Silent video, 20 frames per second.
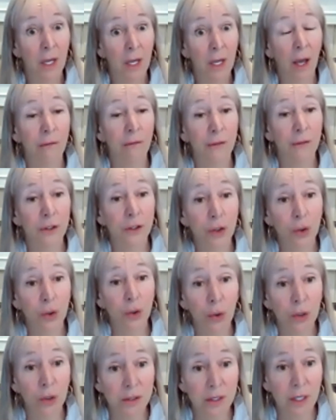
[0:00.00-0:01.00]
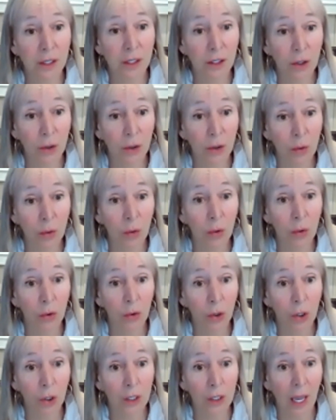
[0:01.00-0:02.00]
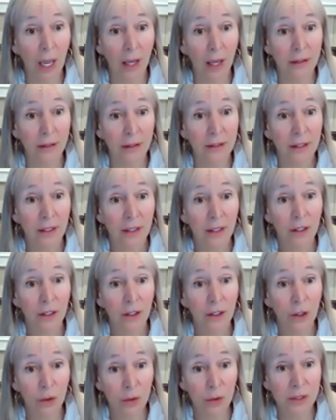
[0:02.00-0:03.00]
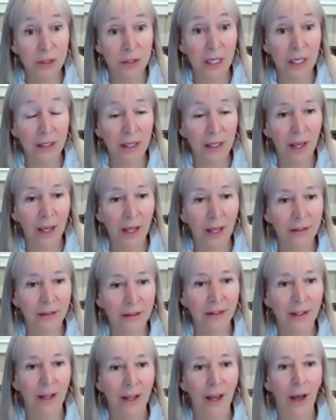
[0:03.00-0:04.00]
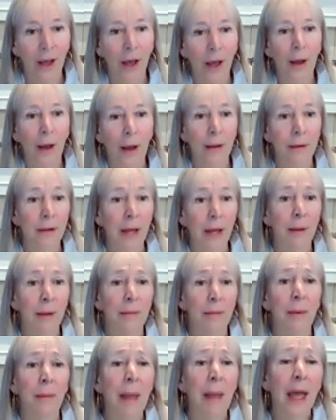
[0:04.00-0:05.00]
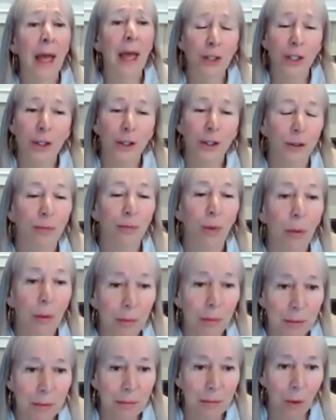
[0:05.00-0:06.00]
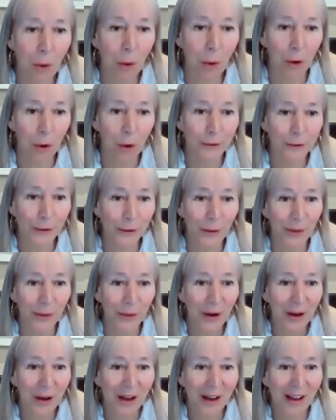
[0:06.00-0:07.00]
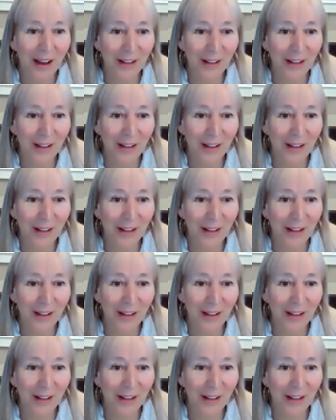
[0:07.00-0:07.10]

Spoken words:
of the tools that you look at using. And I imagine there's probably more. So I